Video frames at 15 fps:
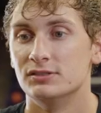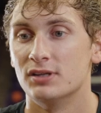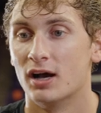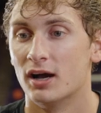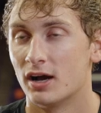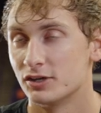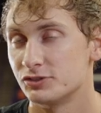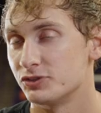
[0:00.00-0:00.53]

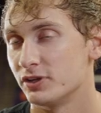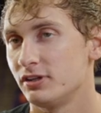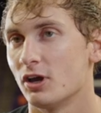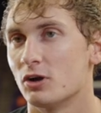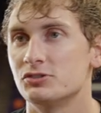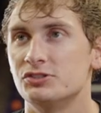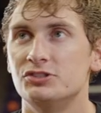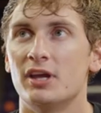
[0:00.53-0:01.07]
Our strength
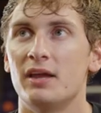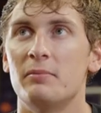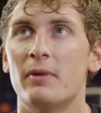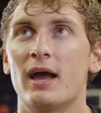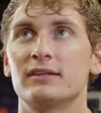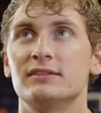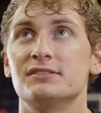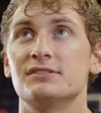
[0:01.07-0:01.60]
coach,
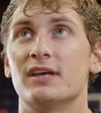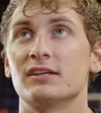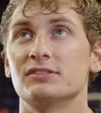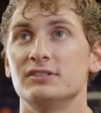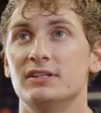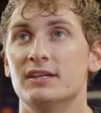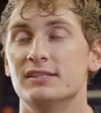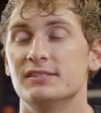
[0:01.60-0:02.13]
J-Mac, this is
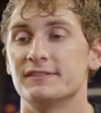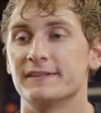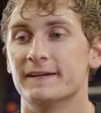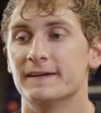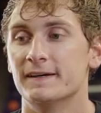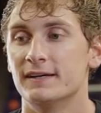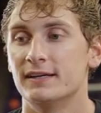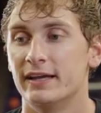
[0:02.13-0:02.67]
actually his
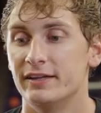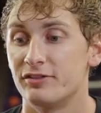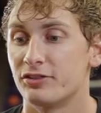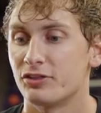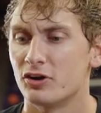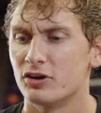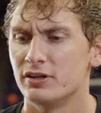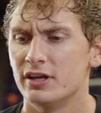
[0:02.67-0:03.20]

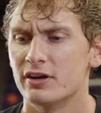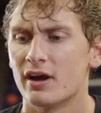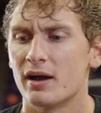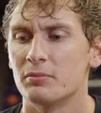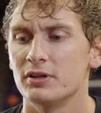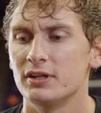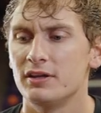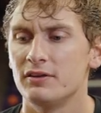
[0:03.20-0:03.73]
third year, I
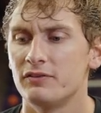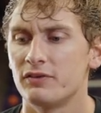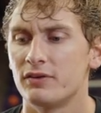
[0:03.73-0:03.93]
believe,